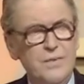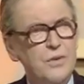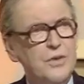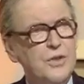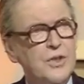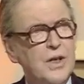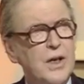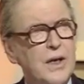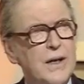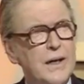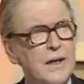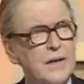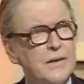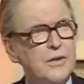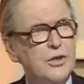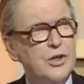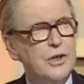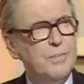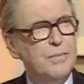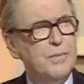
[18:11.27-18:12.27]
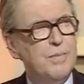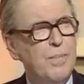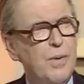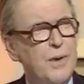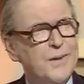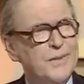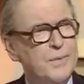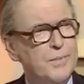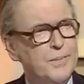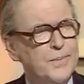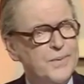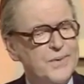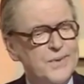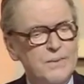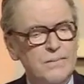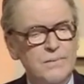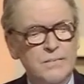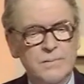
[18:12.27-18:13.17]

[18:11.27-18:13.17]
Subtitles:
for drying out ships' bottoms.